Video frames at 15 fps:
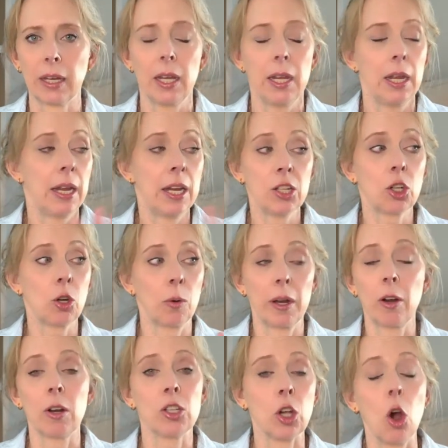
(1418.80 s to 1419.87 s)
His
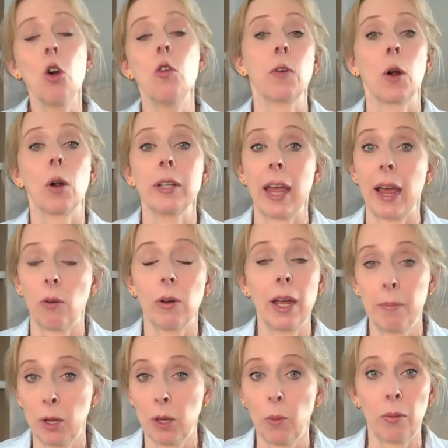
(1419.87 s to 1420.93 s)
career is over now,
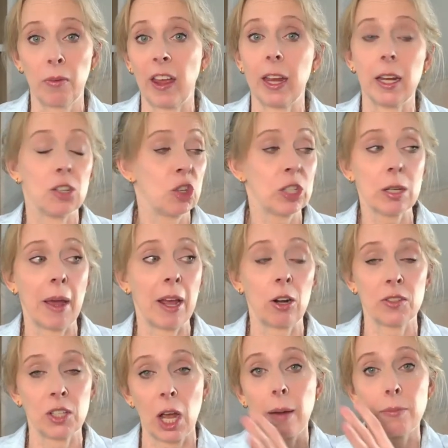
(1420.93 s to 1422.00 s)
Emile Beauvais. It's just a matter
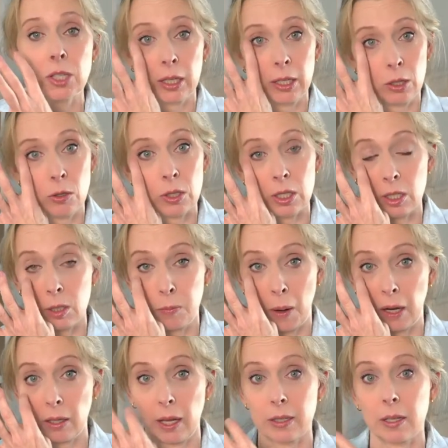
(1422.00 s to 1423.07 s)
of time till he loses his
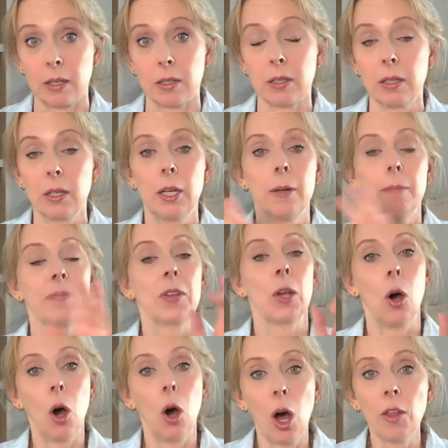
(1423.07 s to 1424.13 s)
bar license.
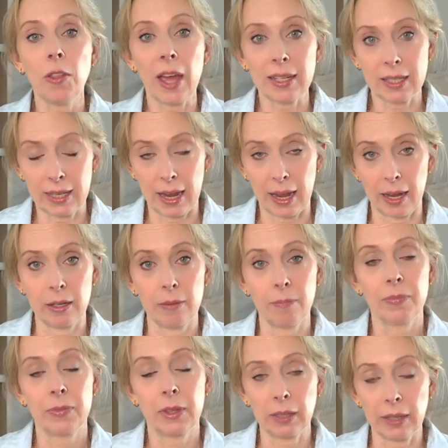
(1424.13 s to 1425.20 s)
All that said,
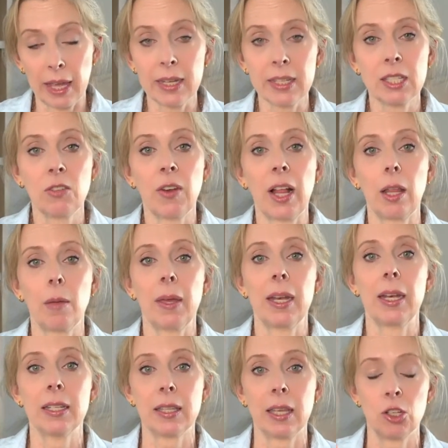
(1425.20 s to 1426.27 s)
the latest development
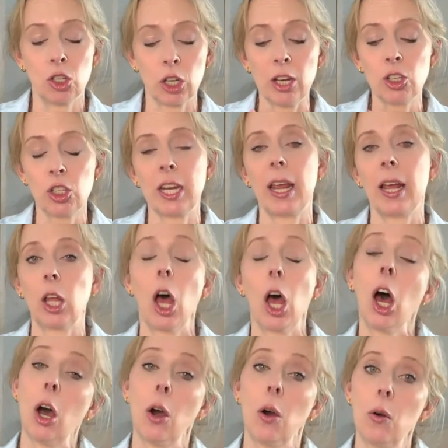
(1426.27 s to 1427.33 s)
is that Judge Dale
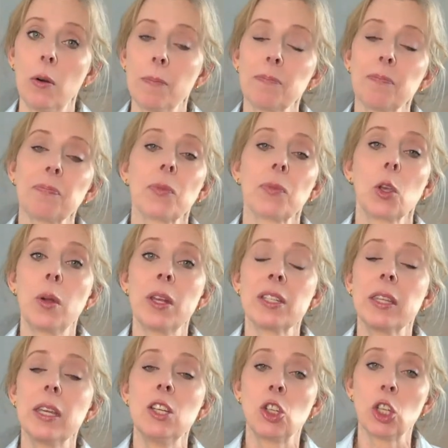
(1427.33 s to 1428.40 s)
Ho, who is
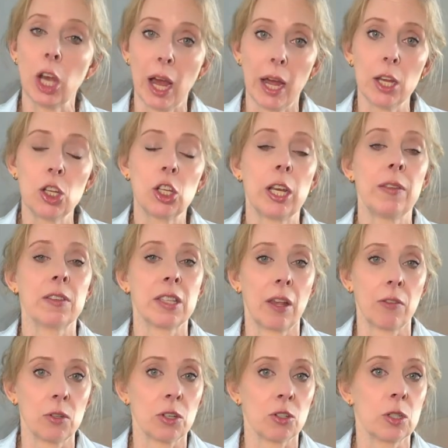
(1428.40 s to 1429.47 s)
the judge in the
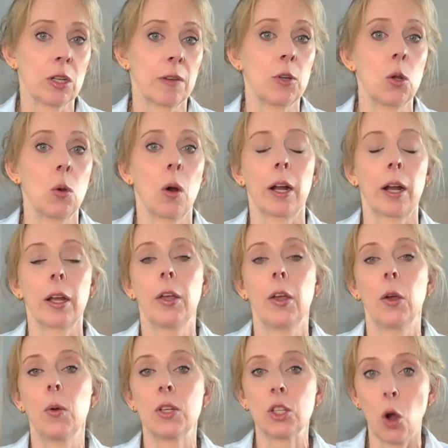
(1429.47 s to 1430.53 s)
Southern District of New York,
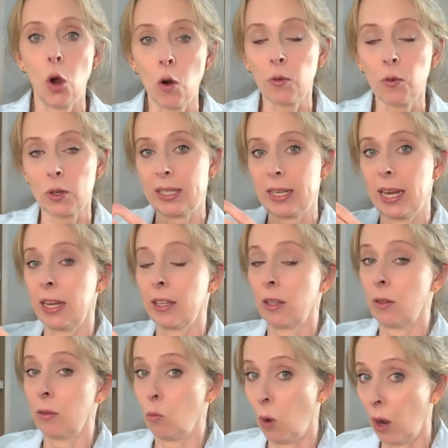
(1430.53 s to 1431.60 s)
who is
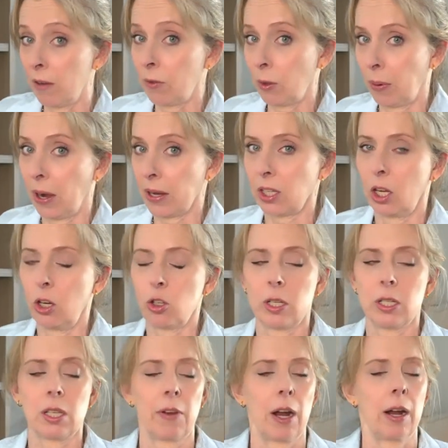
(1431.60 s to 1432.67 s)
overseeing one of the
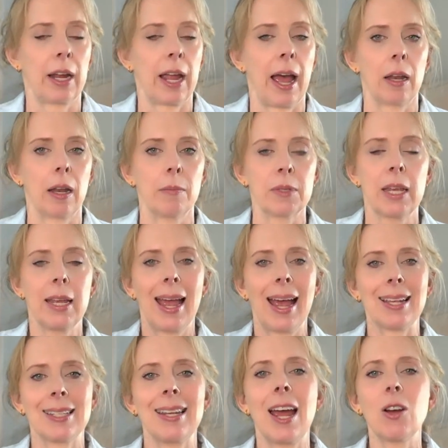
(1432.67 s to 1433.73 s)
prosecutions of Eric Adams,
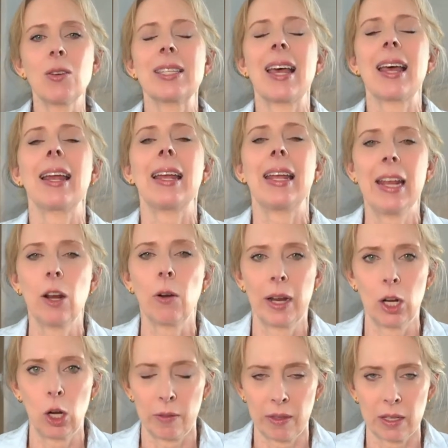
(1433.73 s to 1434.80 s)
has now set a
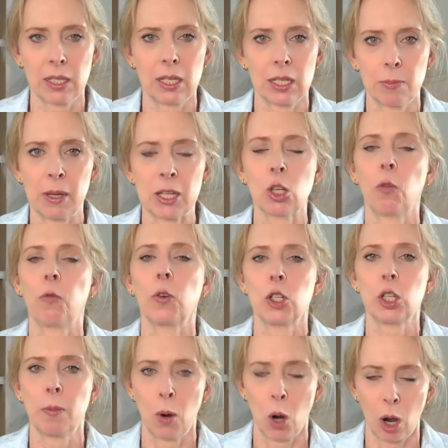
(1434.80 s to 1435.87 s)
hearing on this dismissal for
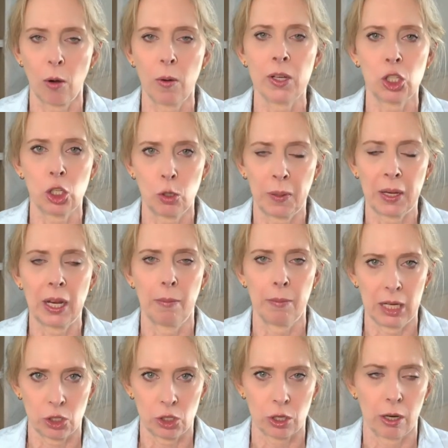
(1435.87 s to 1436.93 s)
tomorrow at 2 p.m.
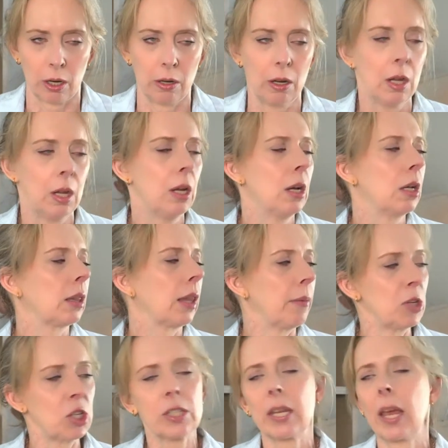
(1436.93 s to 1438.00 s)
Eastern. Let
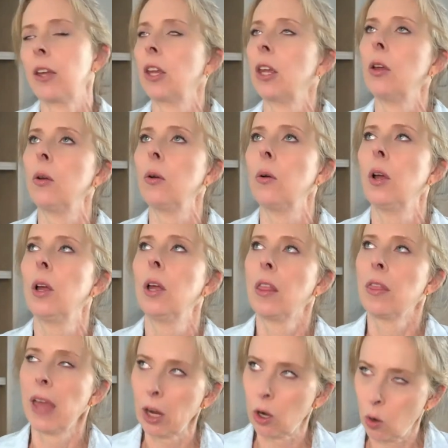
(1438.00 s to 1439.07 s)
me just tell you,
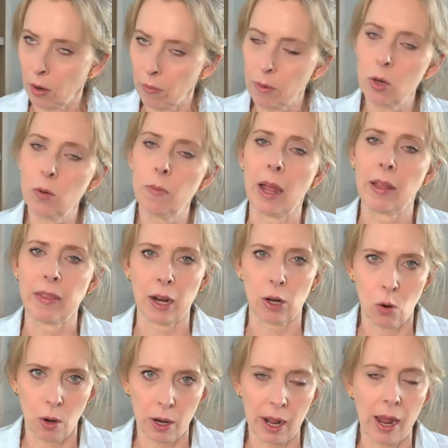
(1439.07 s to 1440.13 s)
that courtroom and that
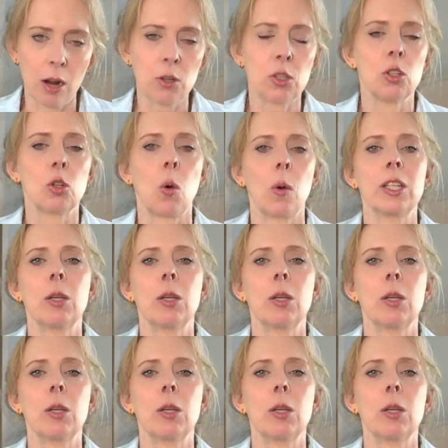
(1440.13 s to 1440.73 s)
courthouse is going to